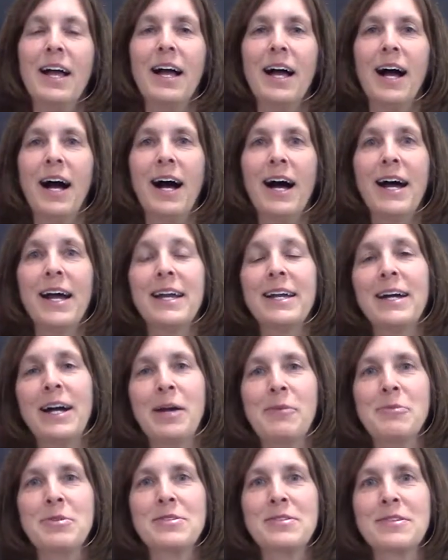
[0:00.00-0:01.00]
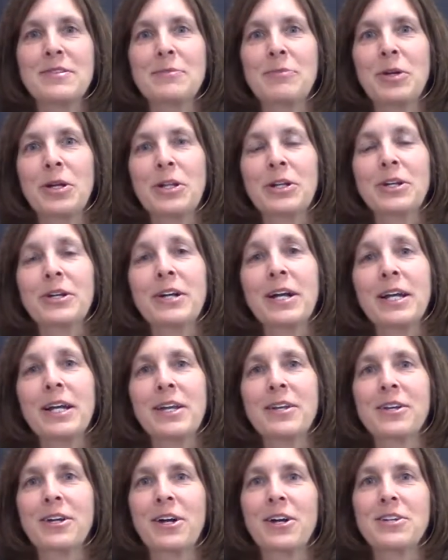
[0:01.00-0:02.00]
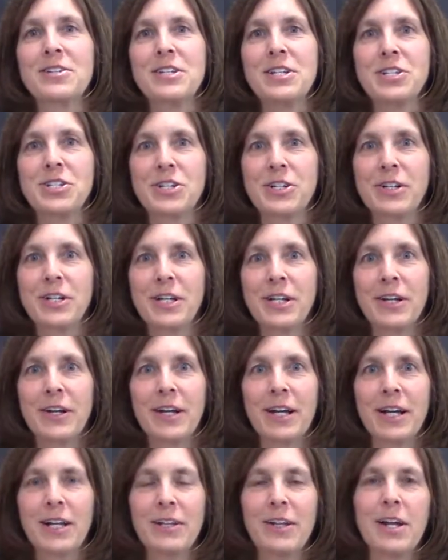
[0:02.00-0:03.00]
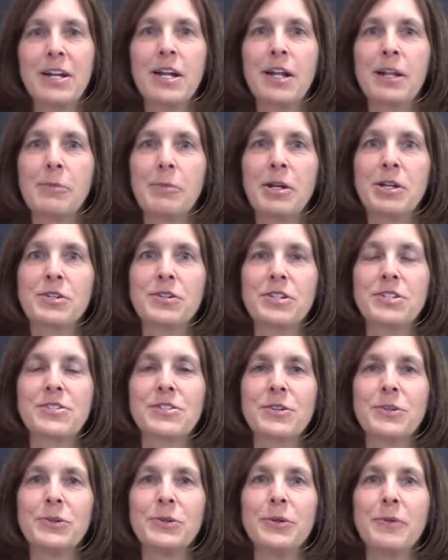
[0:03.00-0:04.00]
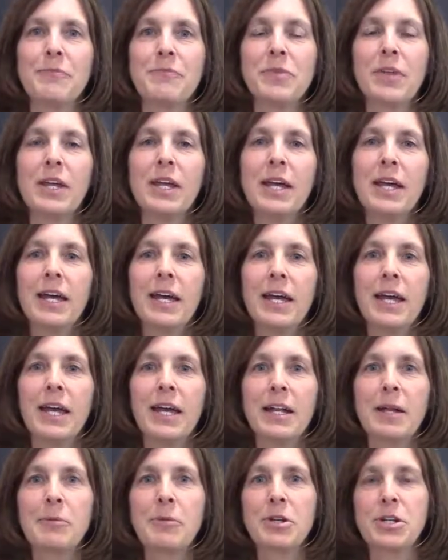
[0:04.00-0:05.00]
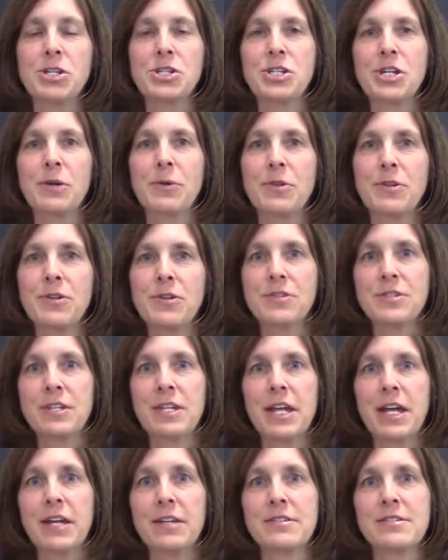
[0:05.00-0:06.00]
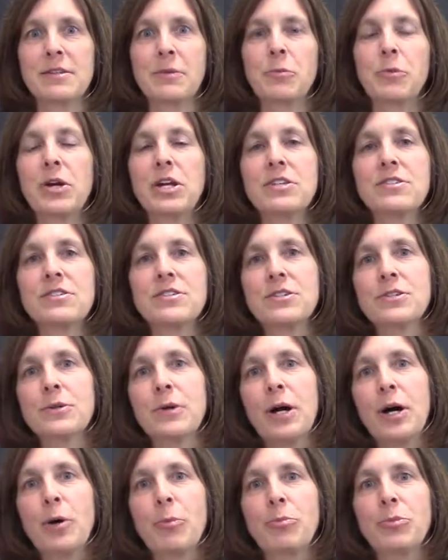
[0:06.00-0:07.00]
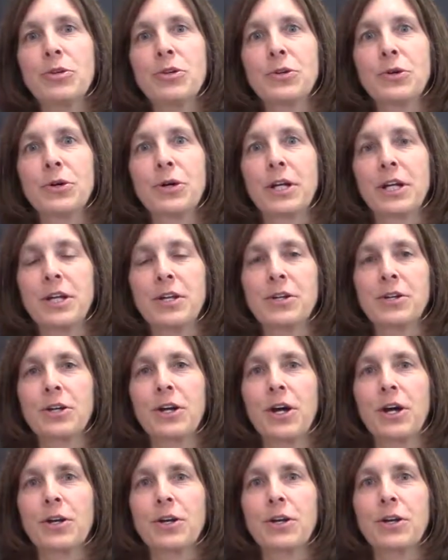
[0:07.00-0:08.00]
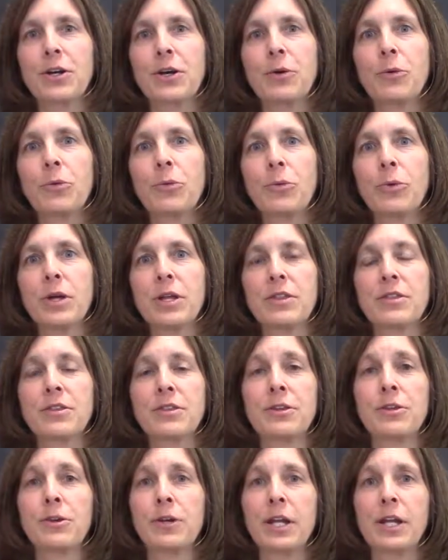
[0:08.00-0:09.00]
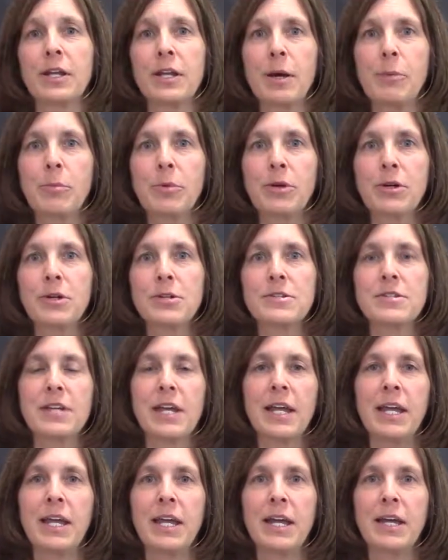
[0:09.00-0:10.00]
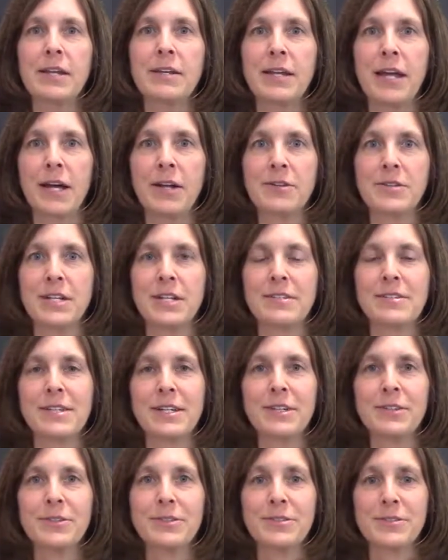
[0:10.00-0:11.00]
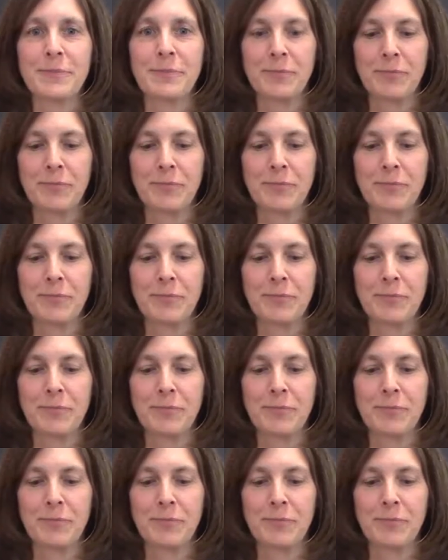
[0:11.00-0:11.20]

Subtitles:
Hi, I'm Mrs. Miller, a kindergarten teacher here at Clyde Elementary School, and I'm going to share with you today some ways to help your kindergartner with learning numbers and counting skills.